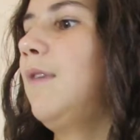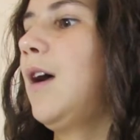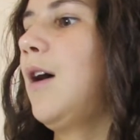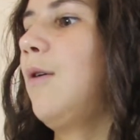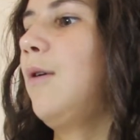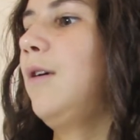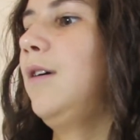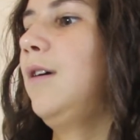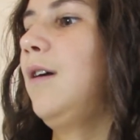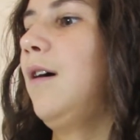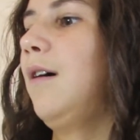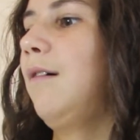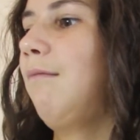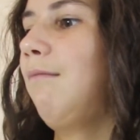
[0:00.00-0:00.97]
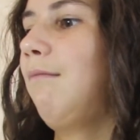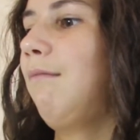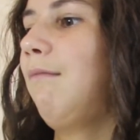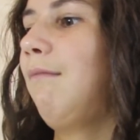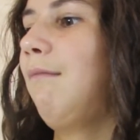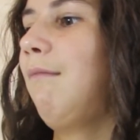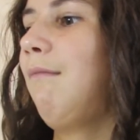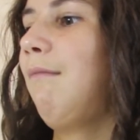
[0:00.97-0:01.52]
How are ya?
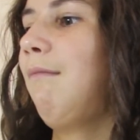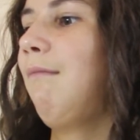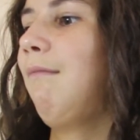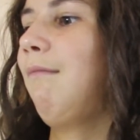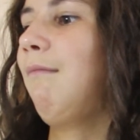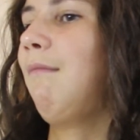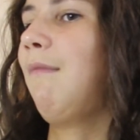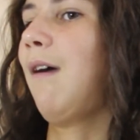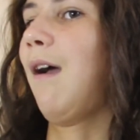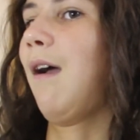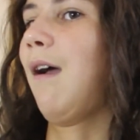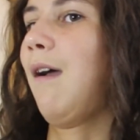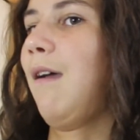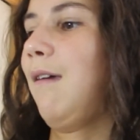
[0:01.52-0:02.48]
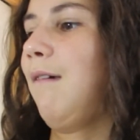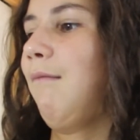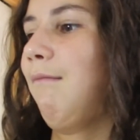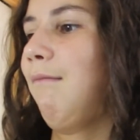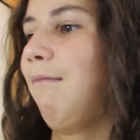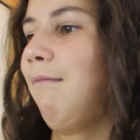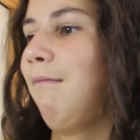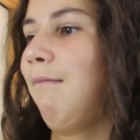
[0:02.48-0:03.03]
Hello my friend. Hi.
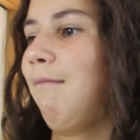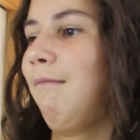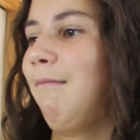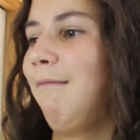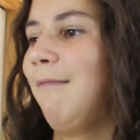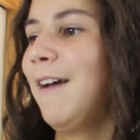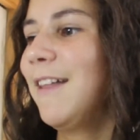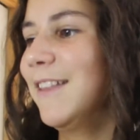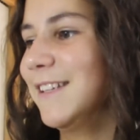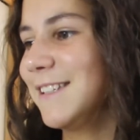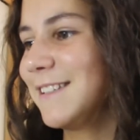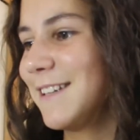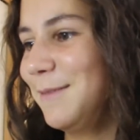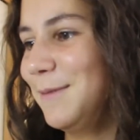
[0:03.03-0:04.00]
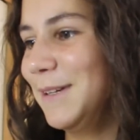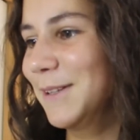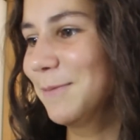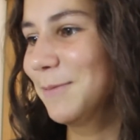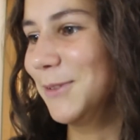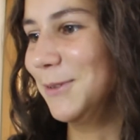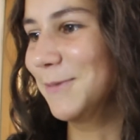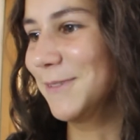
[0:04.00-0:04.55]
This is gonna be in the
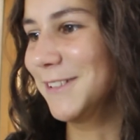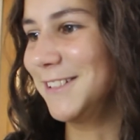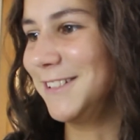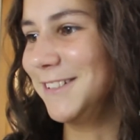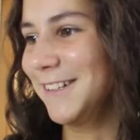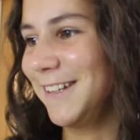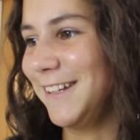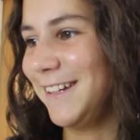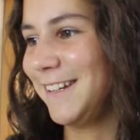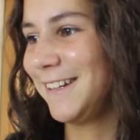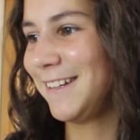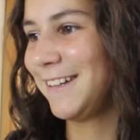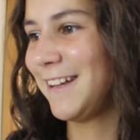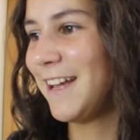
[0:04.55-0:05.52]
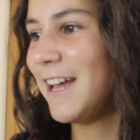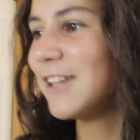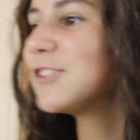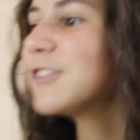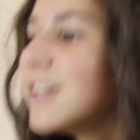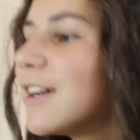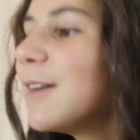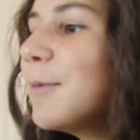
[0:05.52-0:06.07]
bloopers, Julie. Yeah.
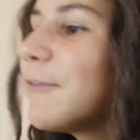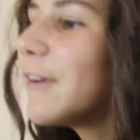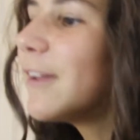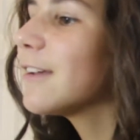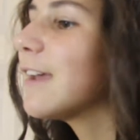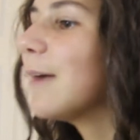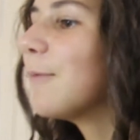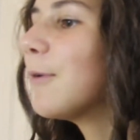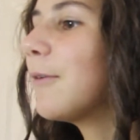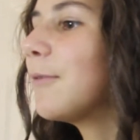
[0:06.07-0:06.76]
Julie, come in front of the camera.